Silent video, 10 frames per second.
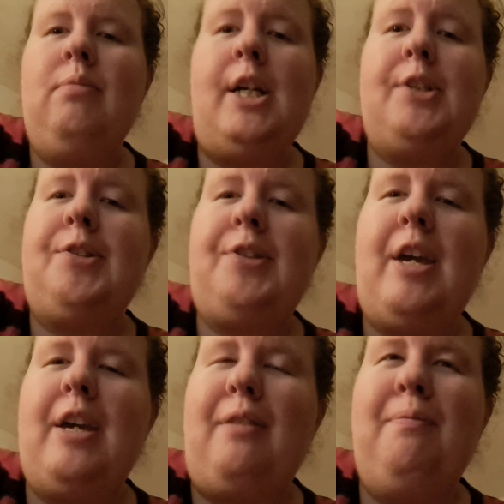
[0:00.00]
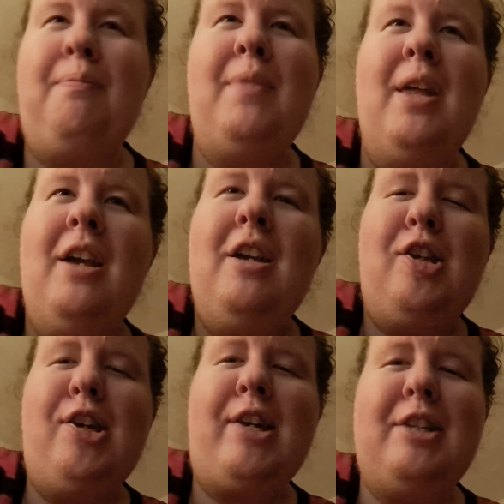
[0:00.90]
That's the thing.
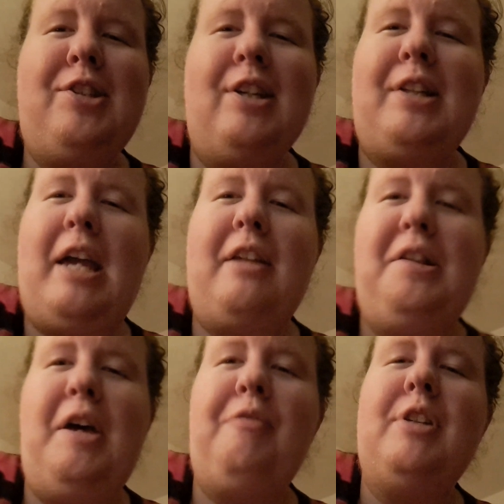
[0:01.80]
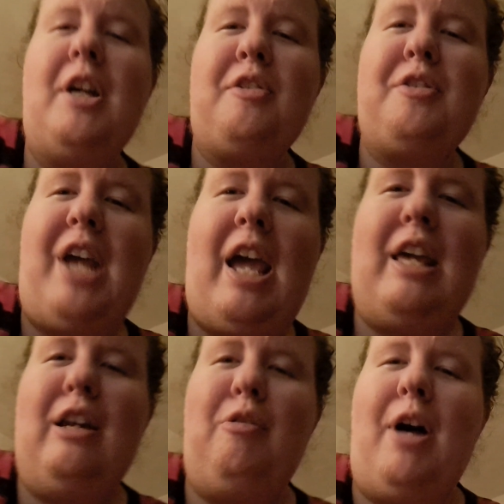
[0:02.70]
You get to like live another
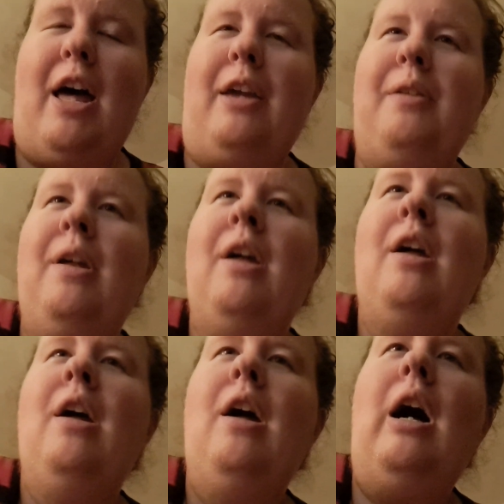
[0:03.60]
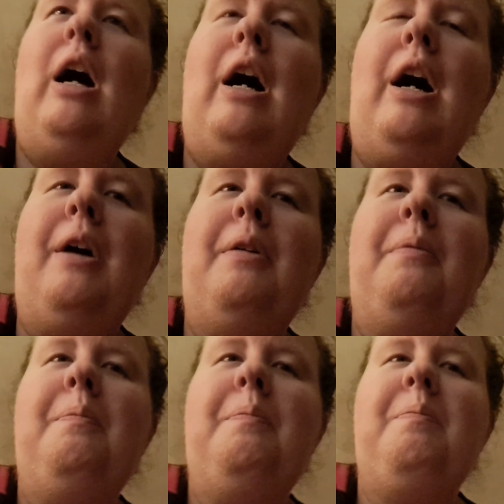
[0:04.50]
day in a way. Uh,
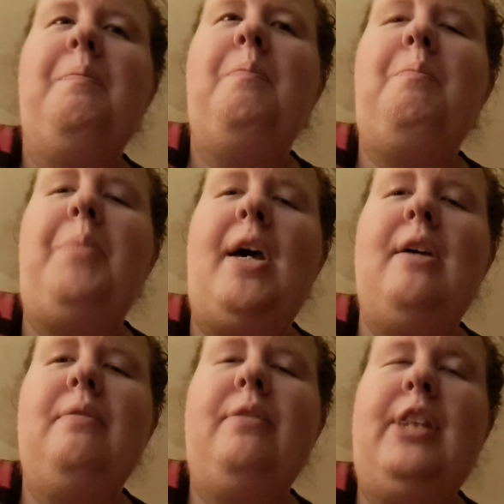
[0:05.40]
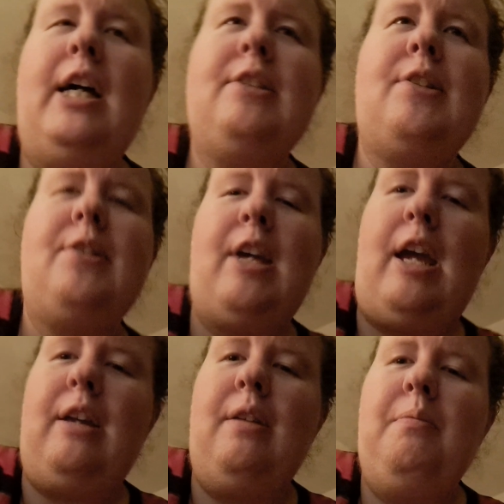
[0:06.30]
but that's the
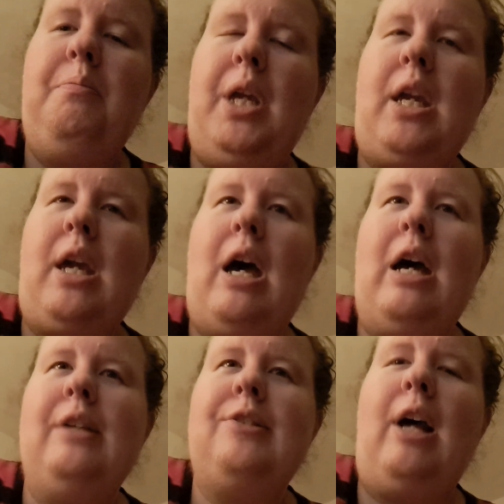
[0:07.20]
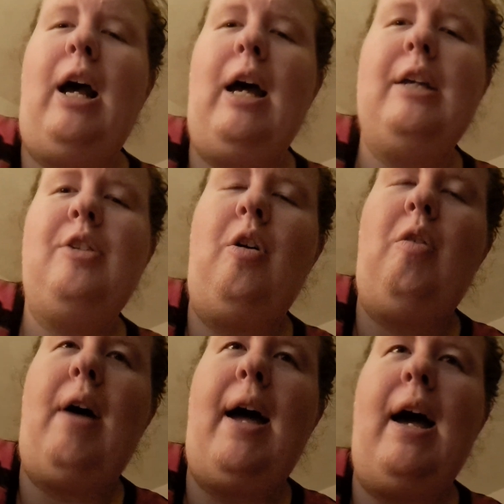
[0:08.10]
thing because I
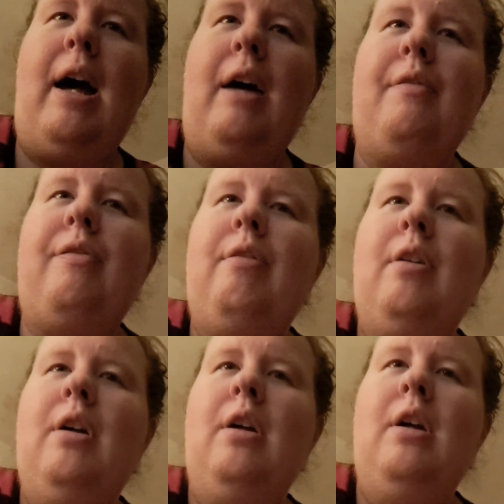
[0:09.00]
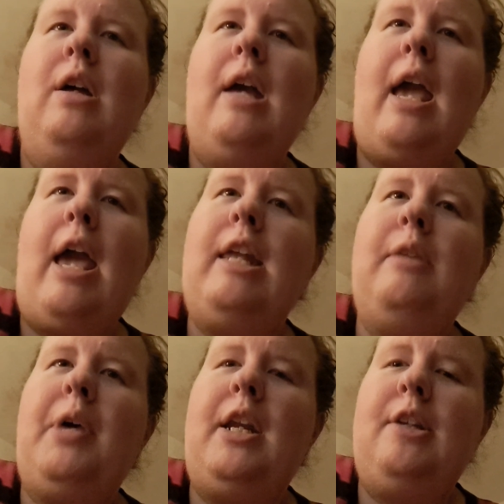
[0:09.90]
don't have
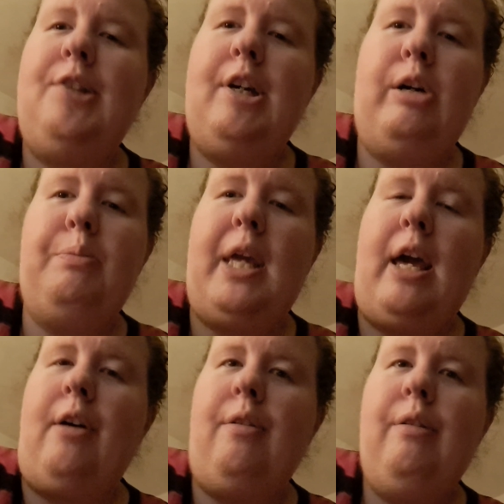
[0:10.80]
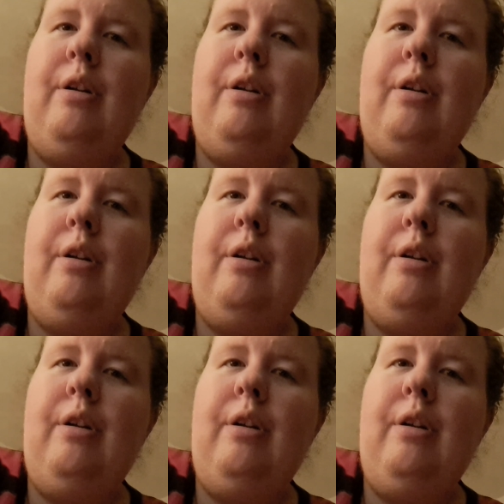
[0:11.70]
anybody to help me out.